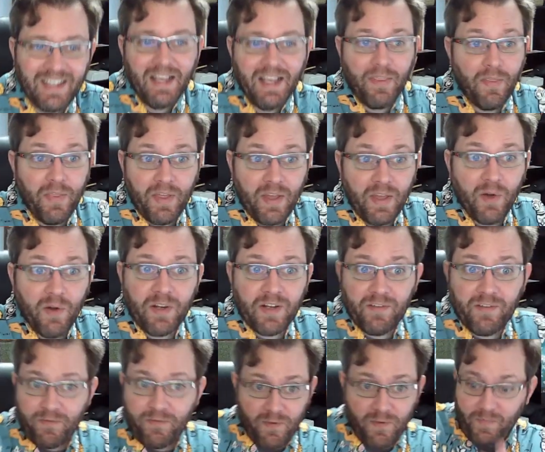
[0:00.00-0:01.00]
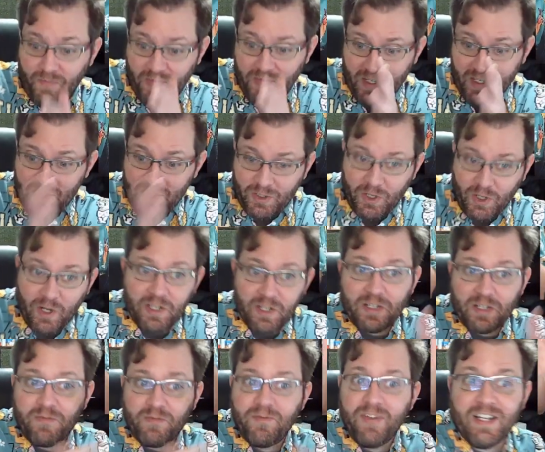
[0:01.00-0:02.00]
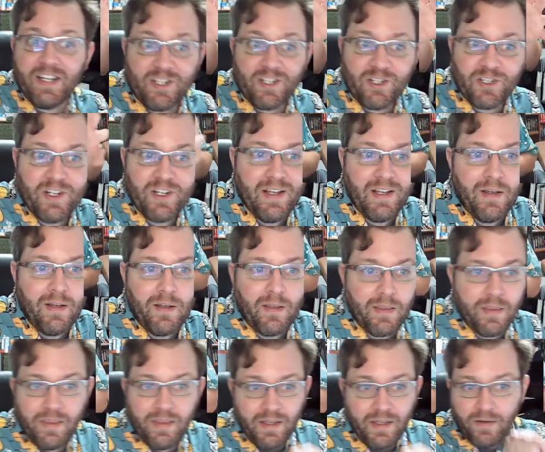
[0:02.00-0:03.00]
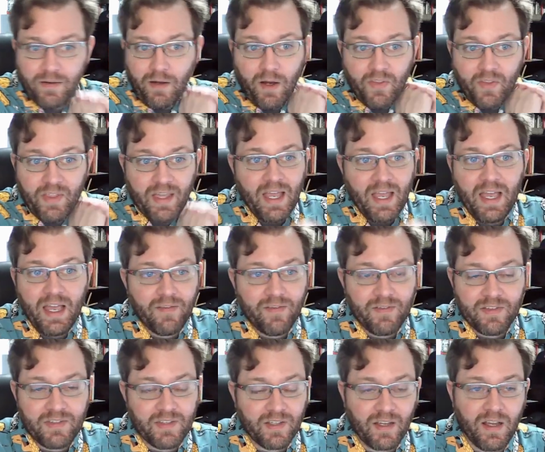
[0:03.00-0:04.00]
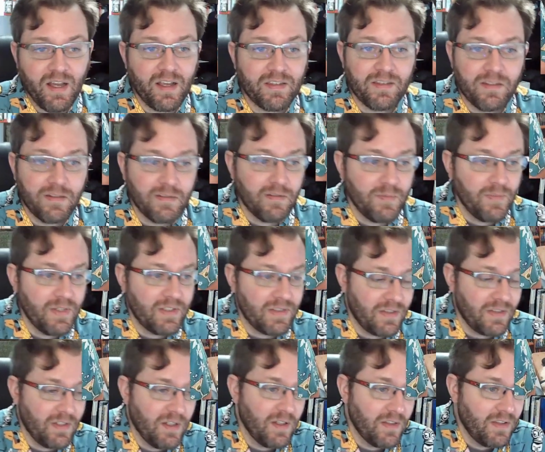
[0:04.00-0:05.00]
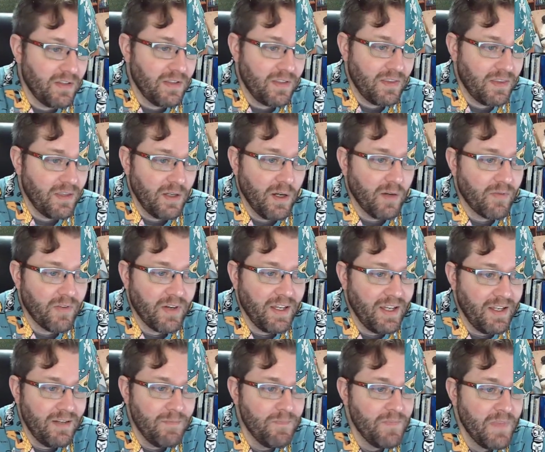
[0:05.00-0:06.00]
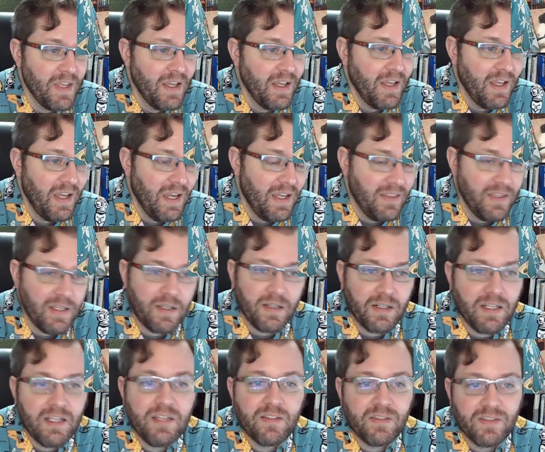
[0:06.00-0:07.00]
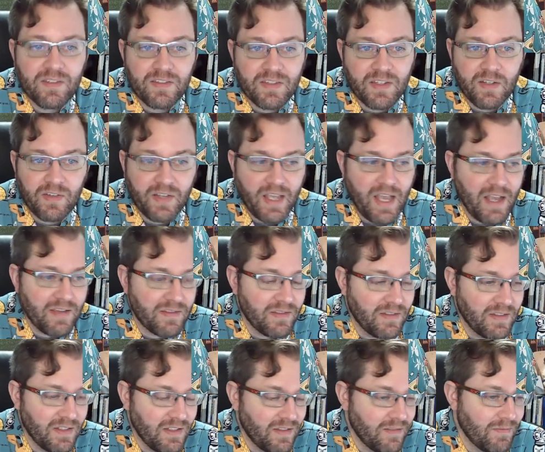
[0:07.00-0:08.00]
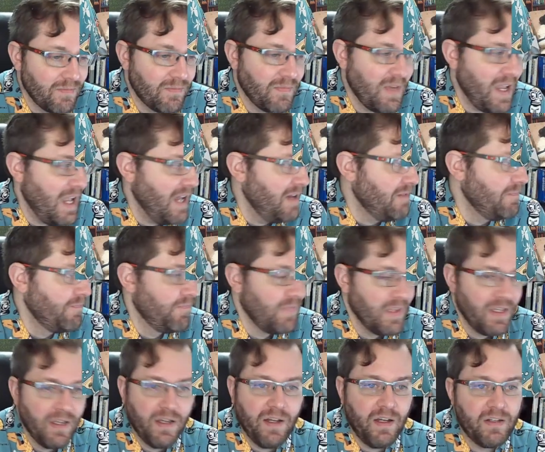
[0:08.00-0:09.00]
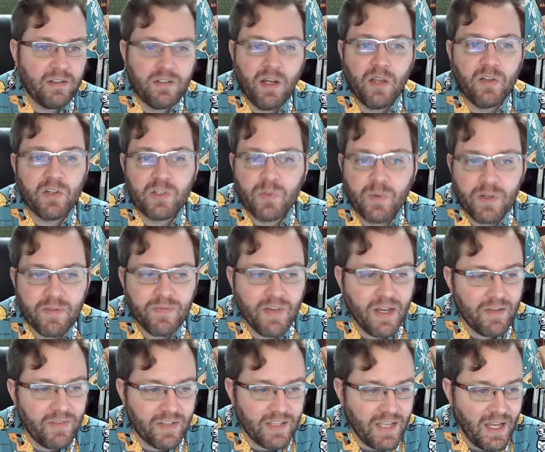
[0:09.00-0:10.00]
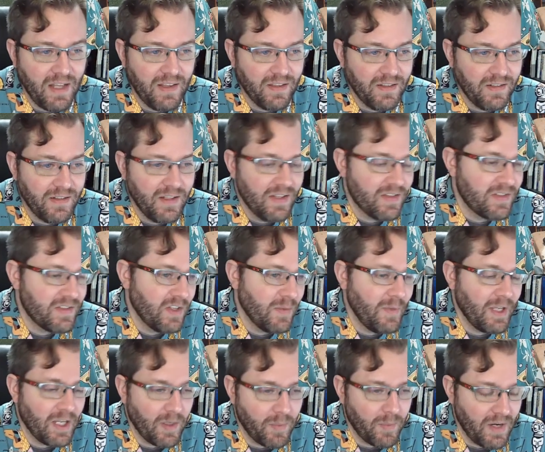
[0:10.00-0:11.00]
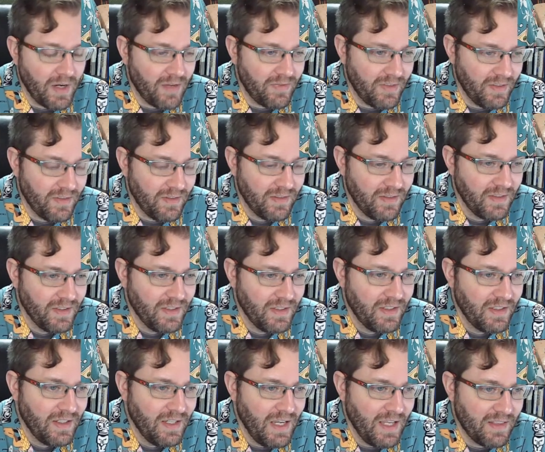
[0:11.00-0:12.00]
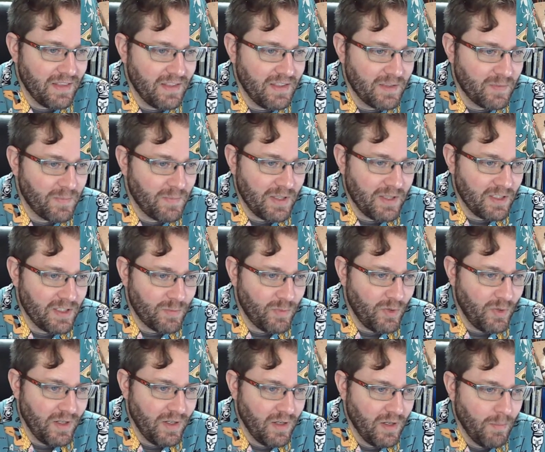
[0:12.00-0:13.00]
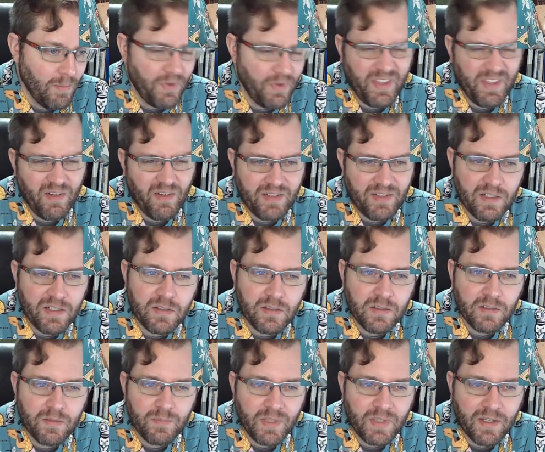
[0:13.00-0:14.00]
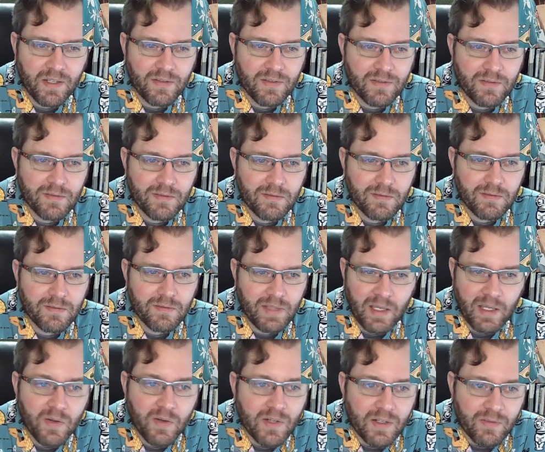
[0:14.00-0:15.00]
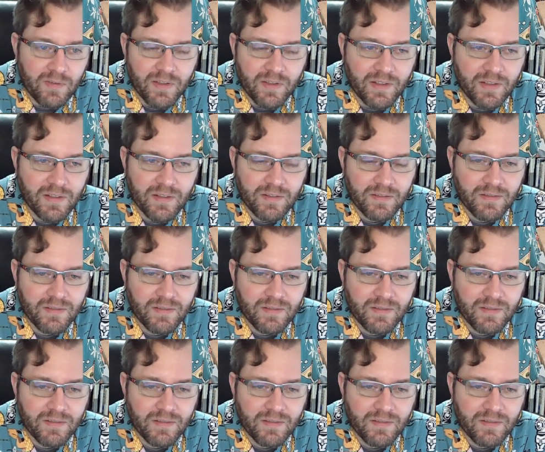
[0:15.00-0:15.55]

They own it from start to finish. All they have is the cost of doing business, the overhead, and they could easily sell gasoline at $1.25 a gallon and still make a profit at this point. But they don't need to because they own everything.